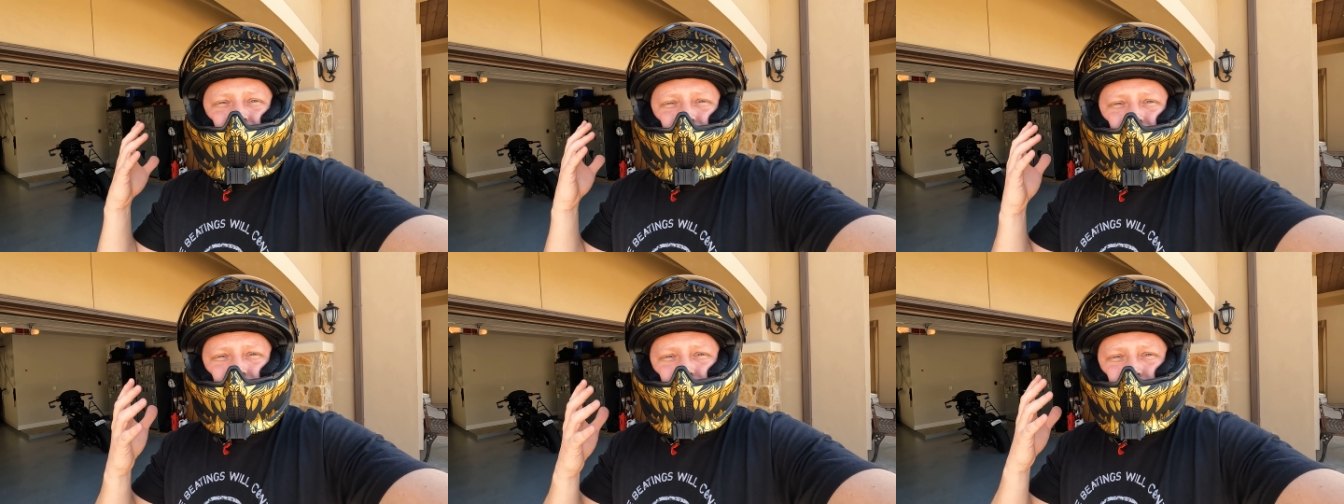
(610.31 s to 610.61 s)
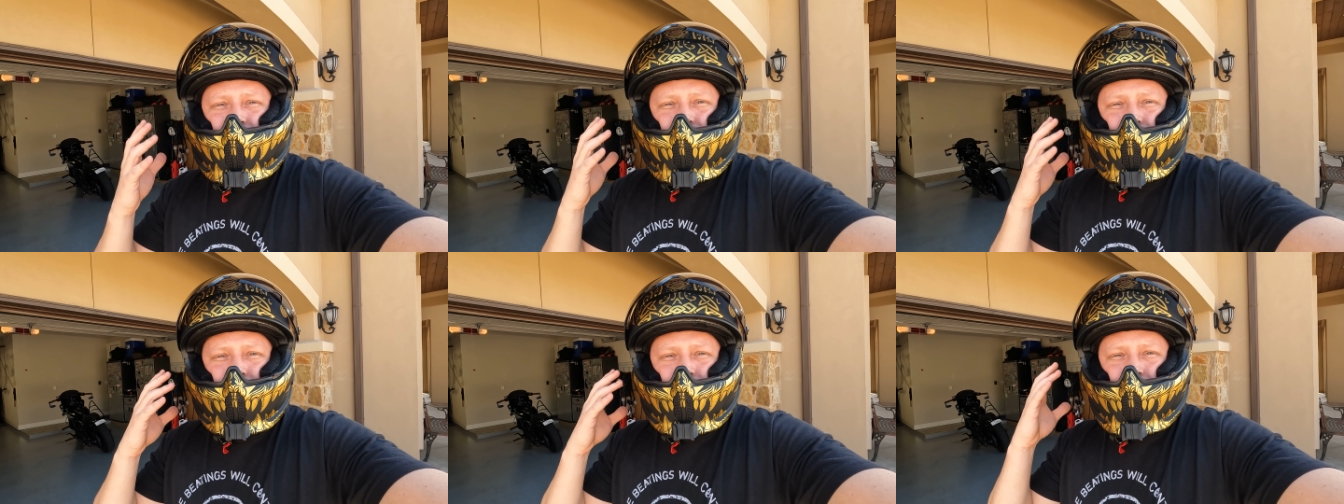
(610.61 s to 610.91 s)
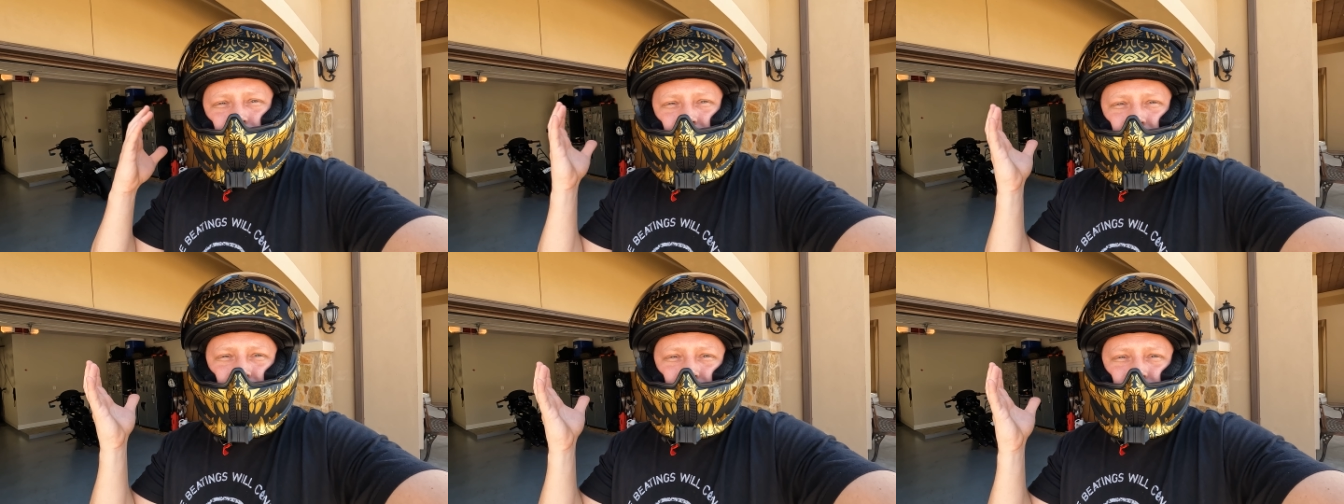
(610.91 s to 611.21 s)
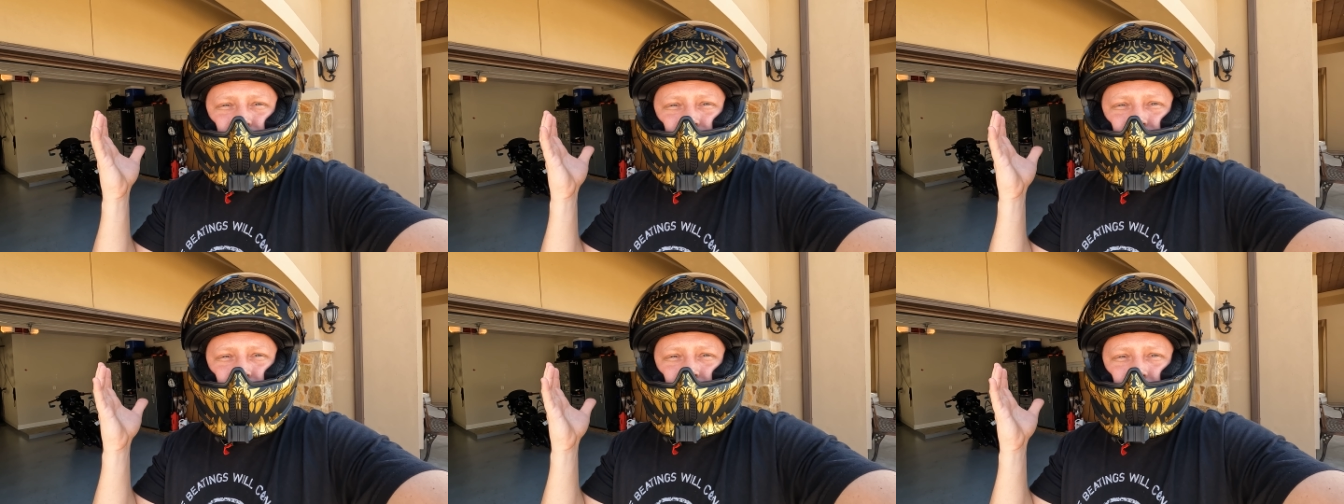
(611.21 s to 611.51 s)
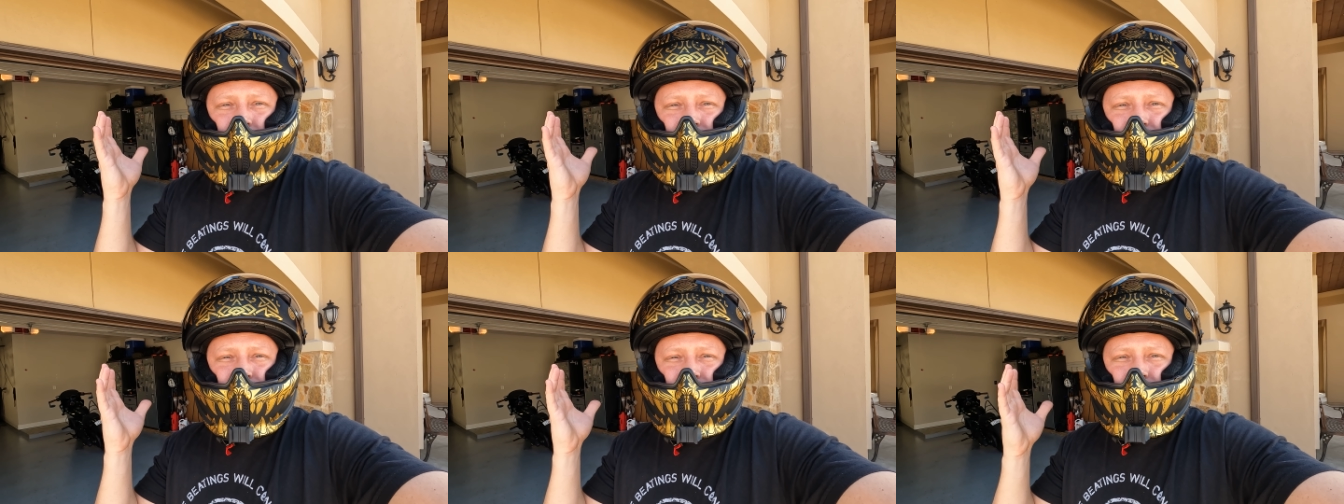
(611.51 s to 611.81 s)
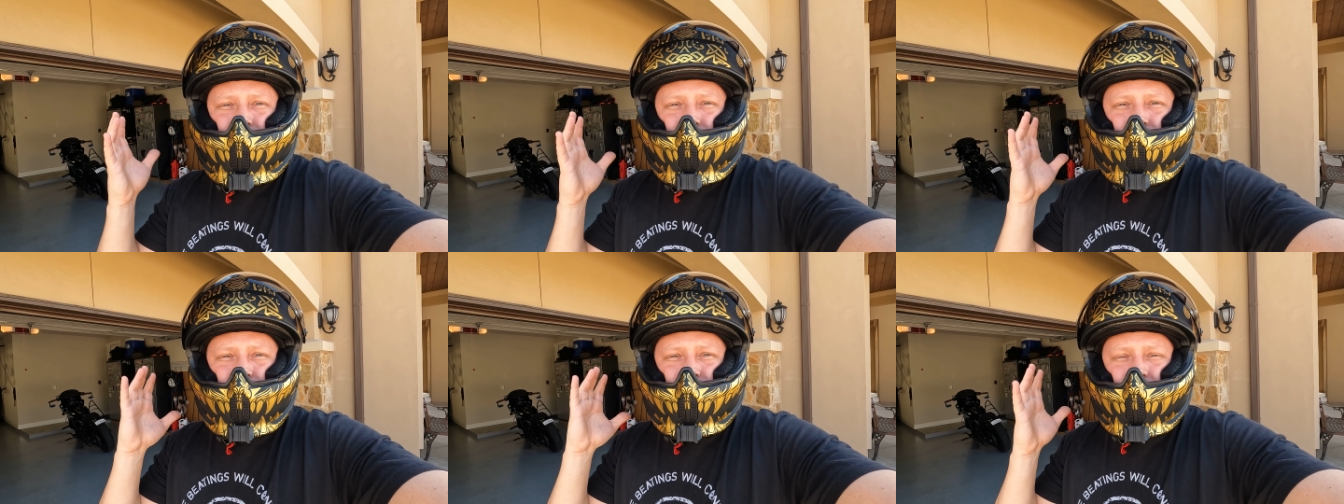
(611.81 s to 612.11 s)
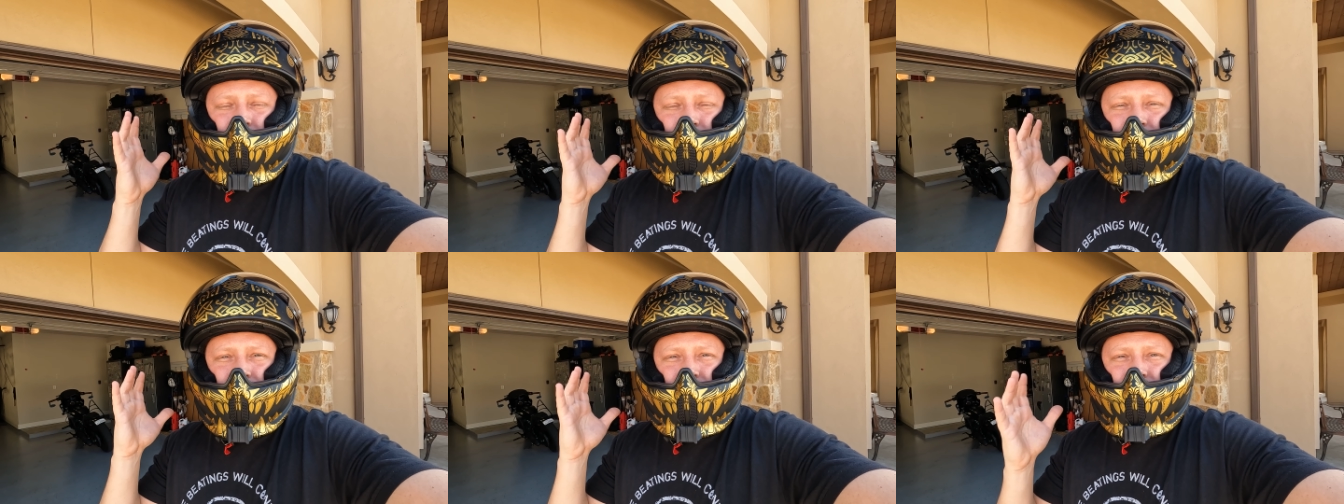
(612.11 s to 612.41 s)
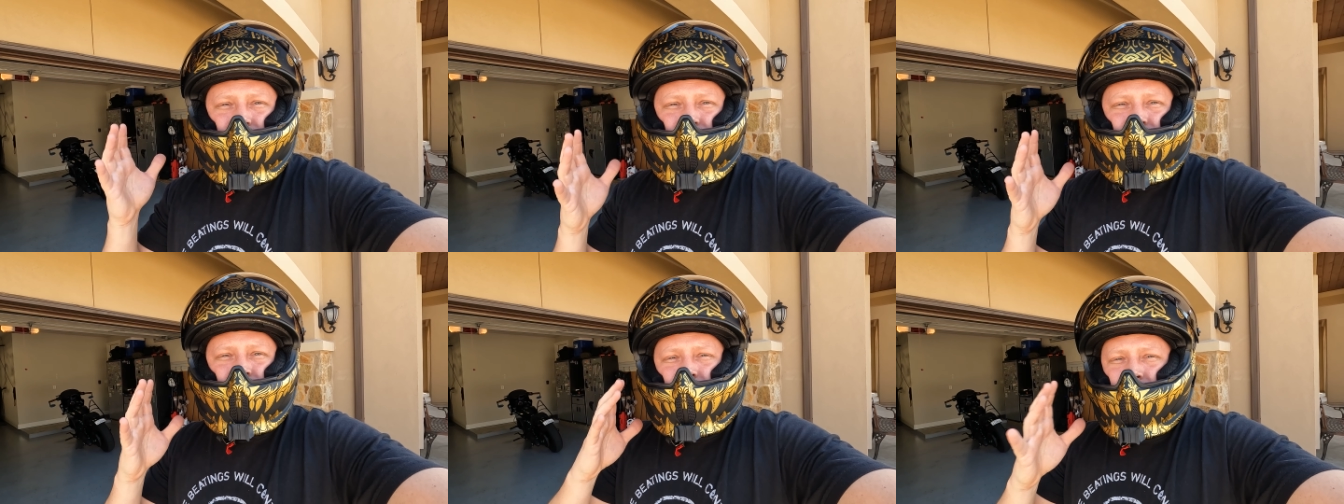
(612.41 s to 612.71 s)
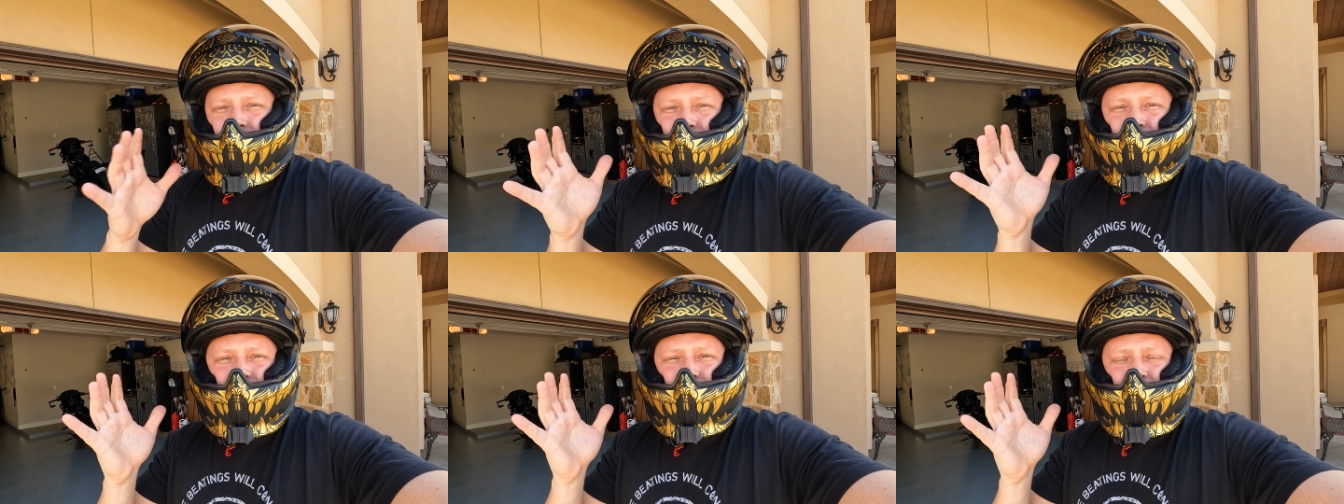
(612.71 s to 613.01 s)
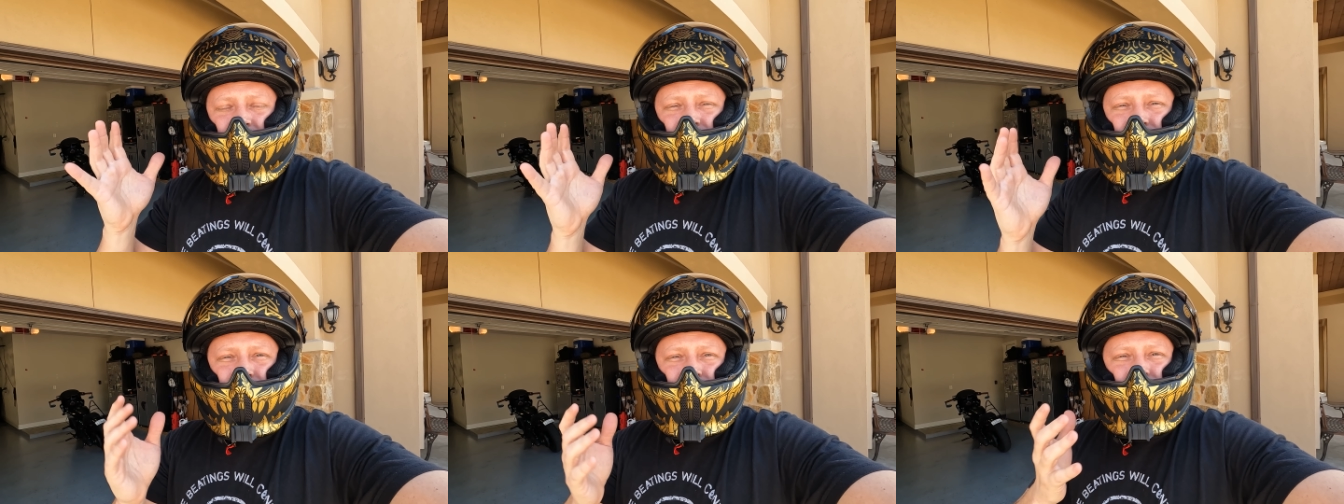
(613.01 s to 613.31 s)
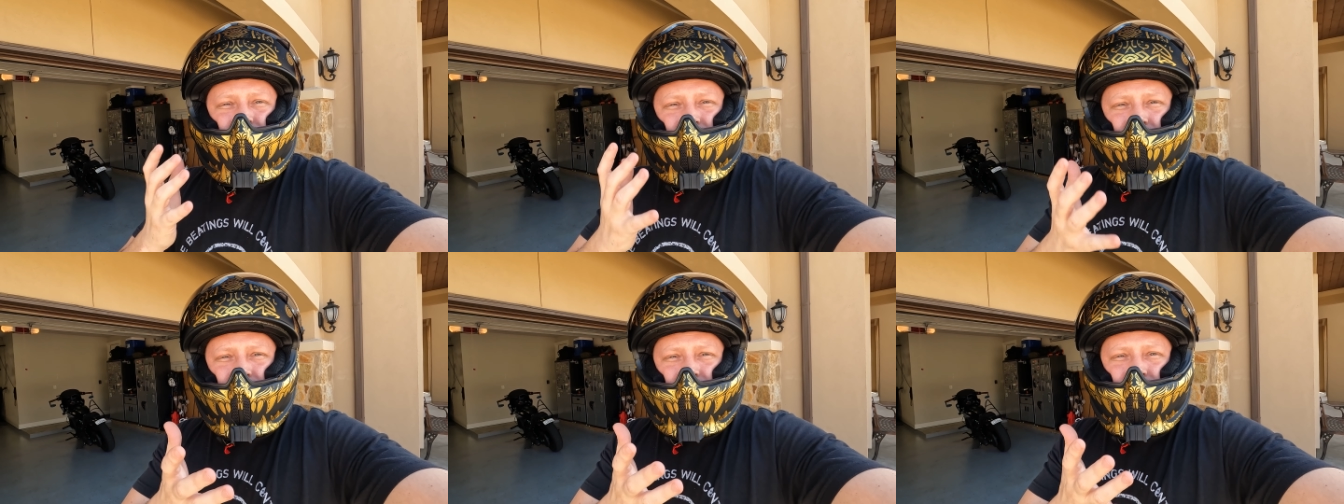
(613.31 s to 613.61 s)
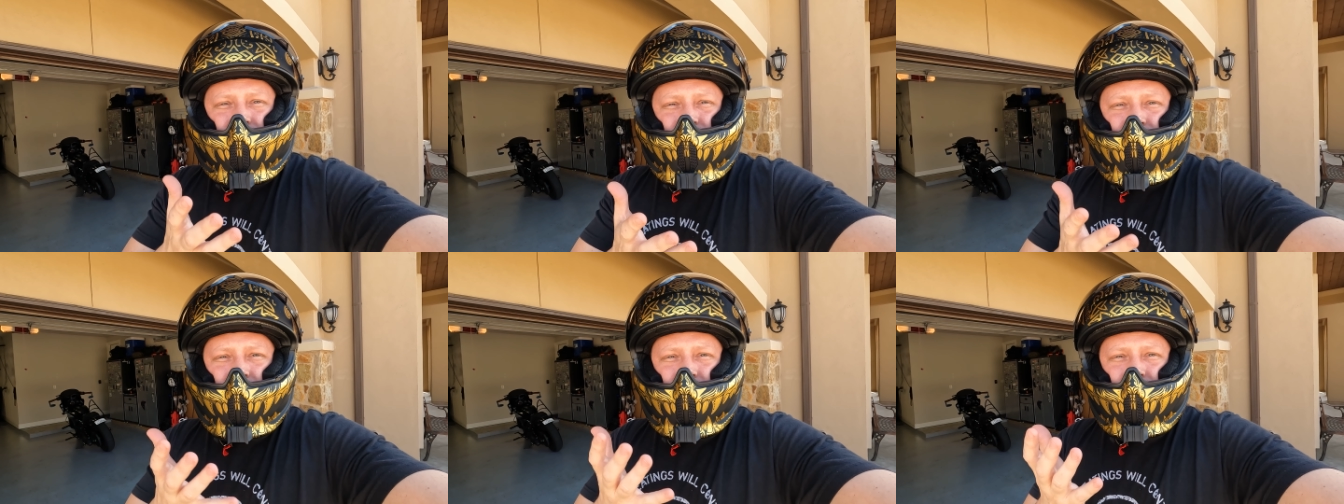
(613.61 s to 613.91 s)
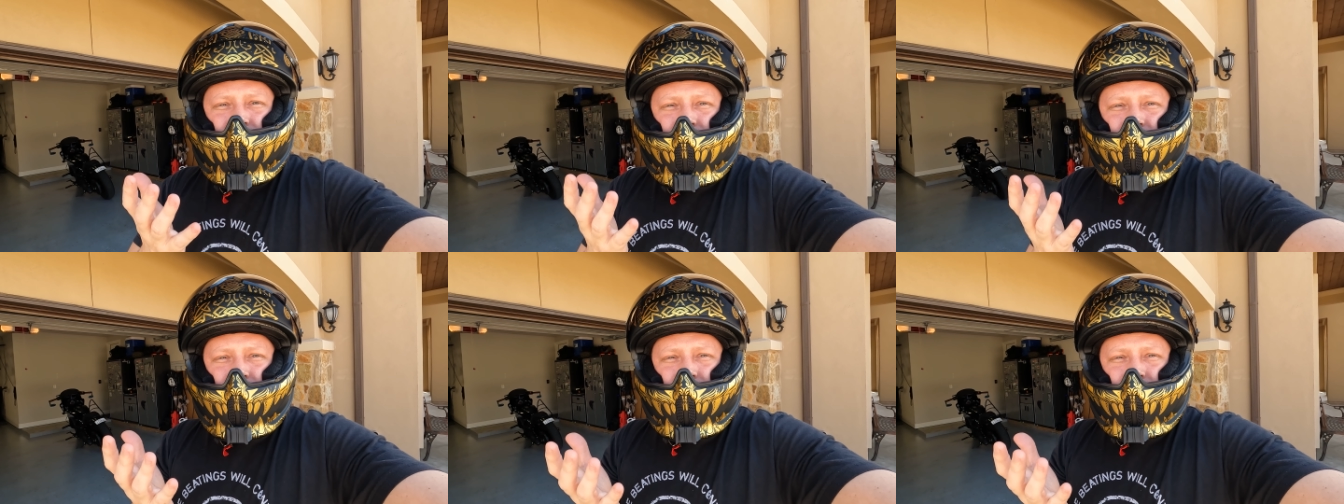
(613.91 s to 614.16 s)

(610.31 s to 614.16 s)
it blocks the noise out so much. Uh, it's amazing. I can't say